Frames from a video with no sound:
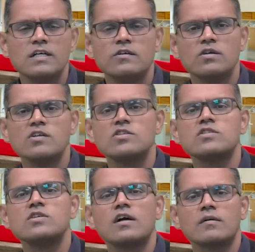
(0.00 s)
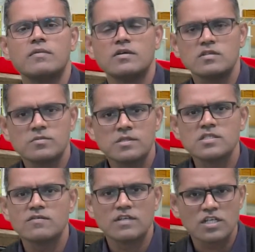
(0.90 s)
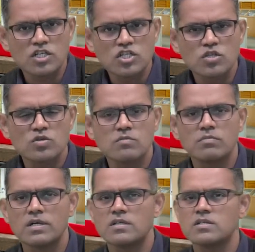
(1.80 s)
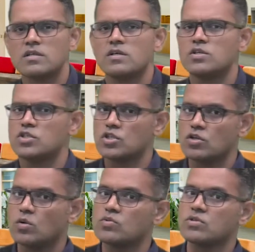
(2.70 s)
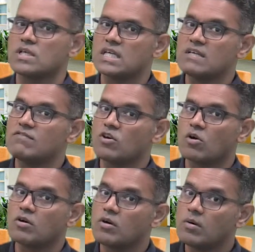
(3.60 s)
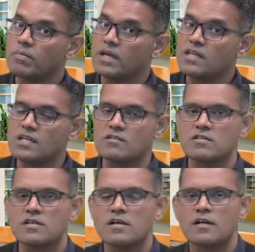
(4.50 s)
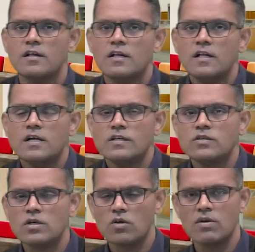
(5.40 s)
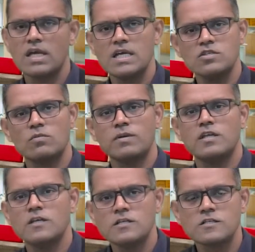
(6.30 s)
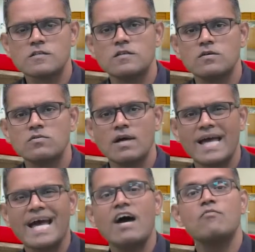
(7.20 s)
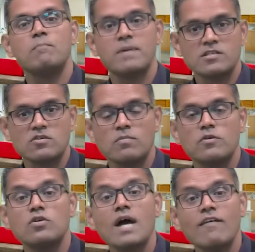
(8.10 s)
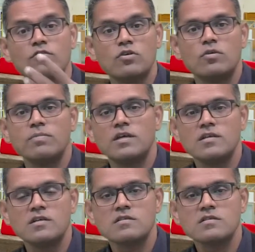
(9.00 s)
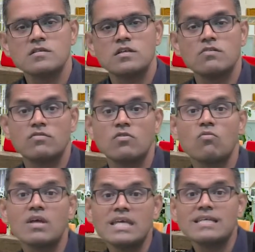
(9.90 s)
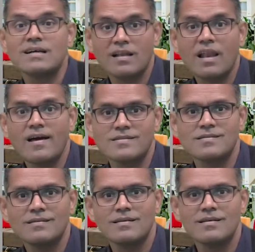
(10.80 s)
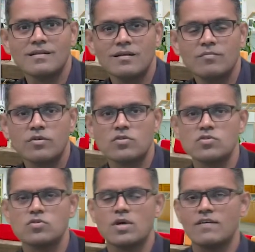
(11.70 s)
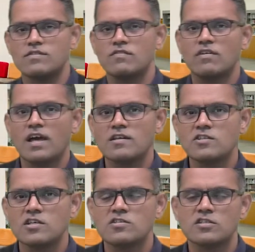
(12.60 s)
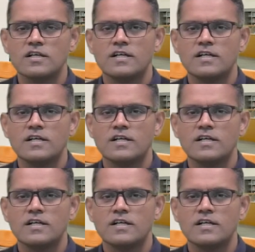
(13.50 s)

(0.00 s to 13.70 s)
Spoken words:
not just talk about specific issues, but you should also give your opinions. Yeah, you create opinions. You have good opinions if you read a lot. Yeah, because you have different ideas,